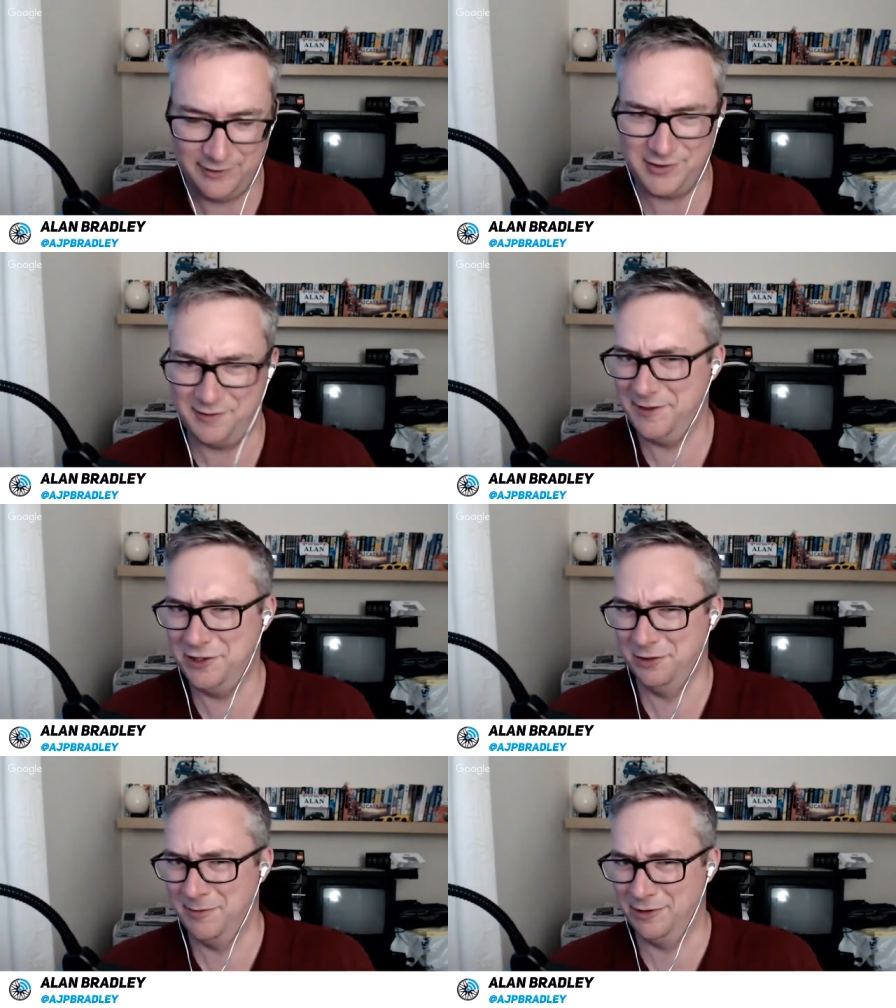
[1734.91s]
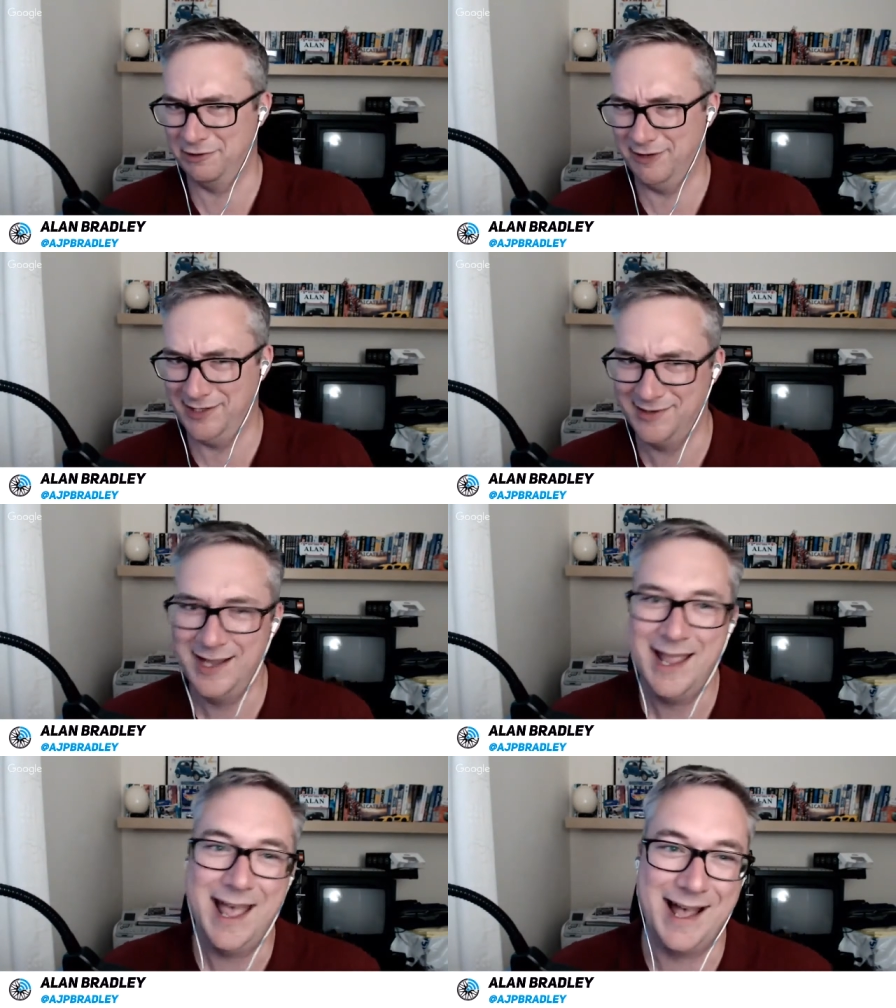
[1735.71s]
official motor race
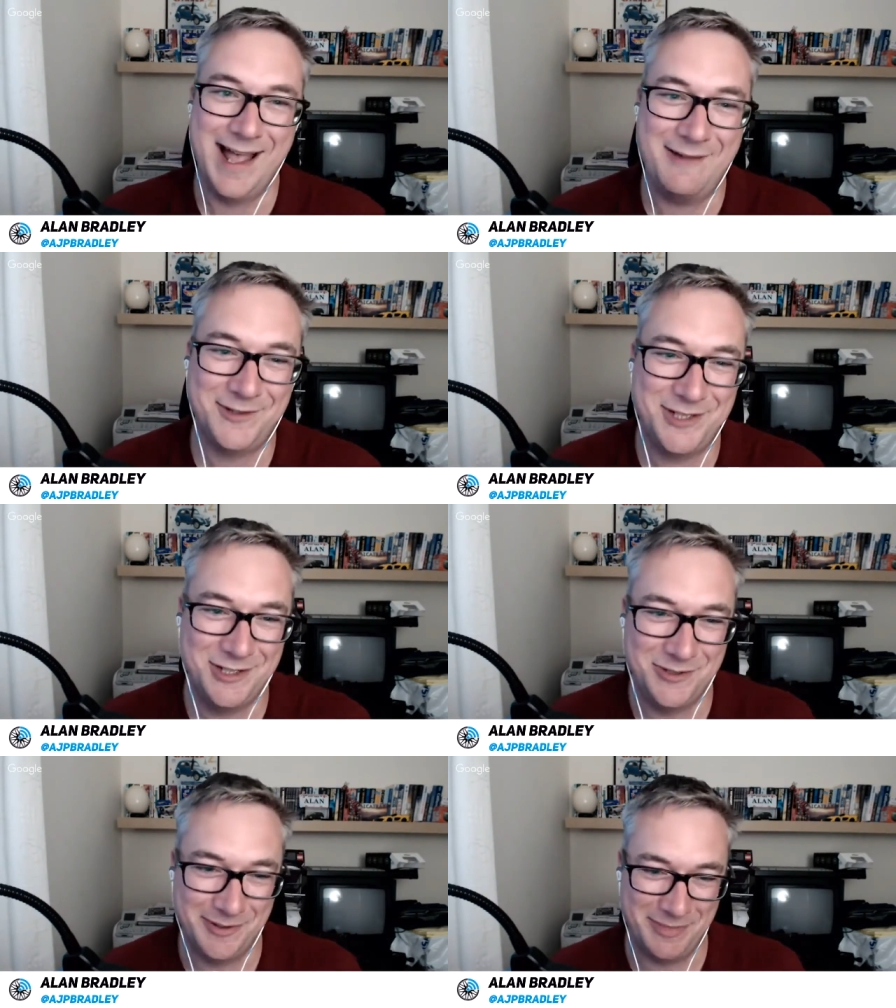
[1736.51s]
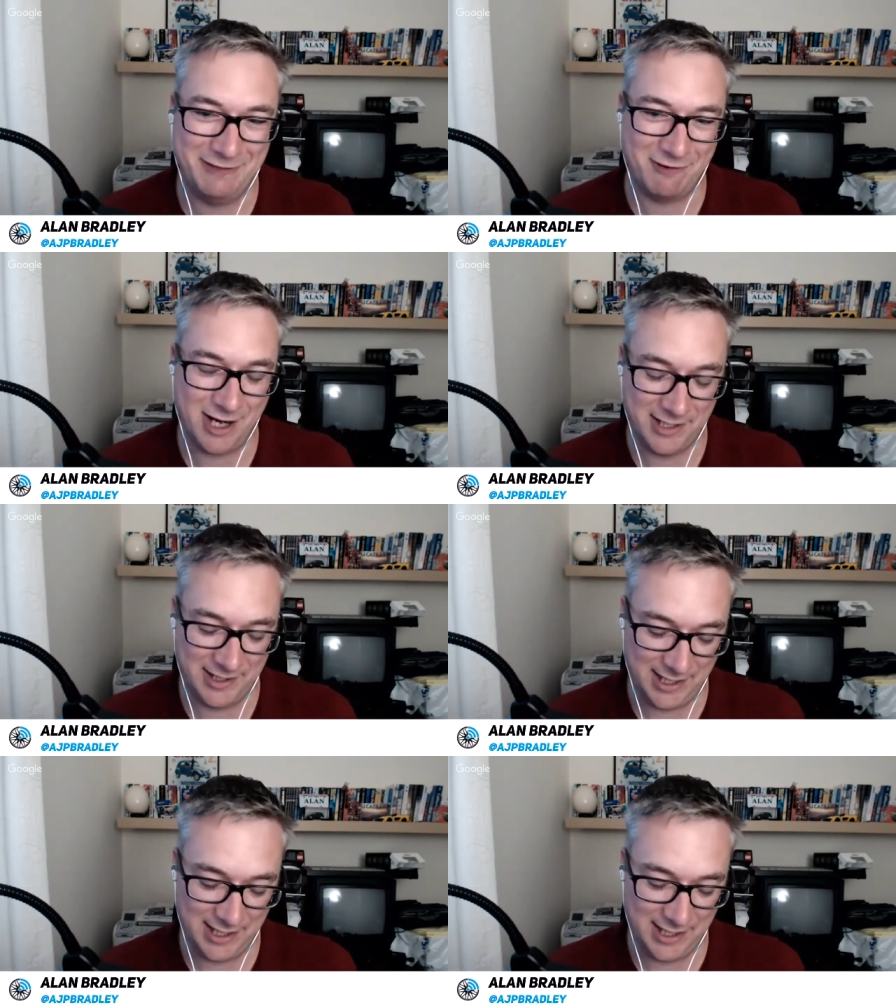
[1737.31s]
ever to be run.